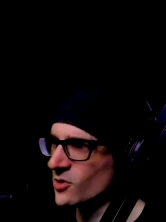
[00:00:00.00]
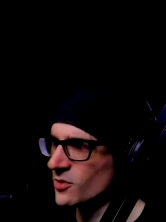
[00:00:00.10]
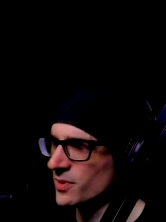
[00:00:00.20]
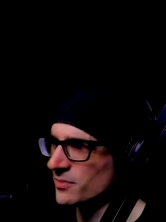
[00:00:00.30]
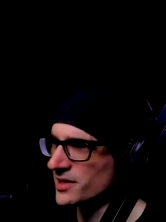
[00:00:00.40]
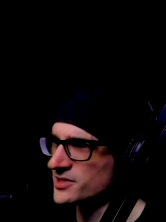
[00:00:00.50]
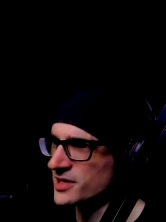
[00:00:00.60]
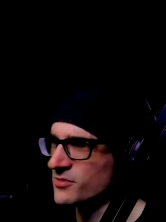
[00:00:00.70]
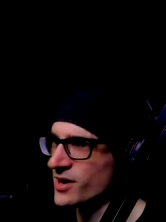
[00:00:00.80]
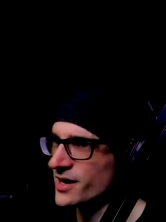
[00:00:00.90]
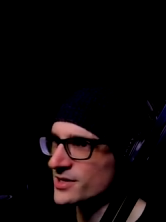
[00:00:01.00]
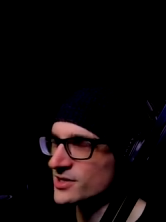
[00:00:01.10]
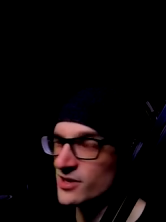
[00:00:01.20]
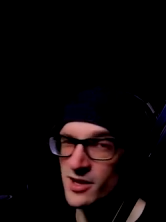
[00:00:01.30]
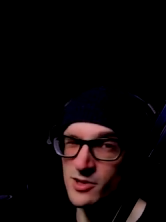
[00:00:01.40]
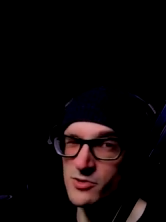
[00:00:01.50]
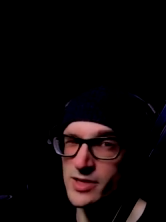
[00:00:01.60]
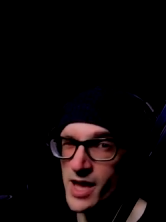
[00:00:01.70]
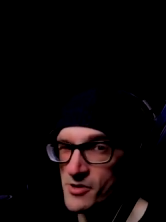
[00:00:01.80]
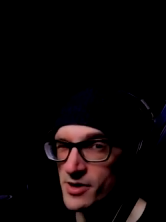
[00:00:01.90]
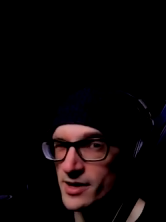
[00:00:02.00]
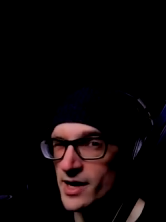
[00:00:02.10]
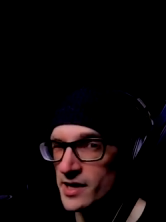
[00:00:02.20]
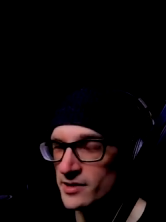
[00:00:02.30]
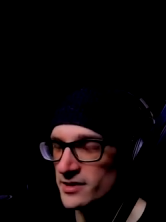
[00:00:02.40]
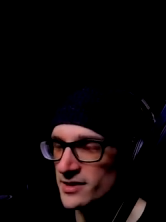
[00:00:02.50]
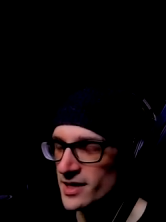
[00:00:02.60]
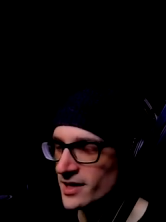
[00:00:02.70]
or publicity wise, you're not losing out on anything.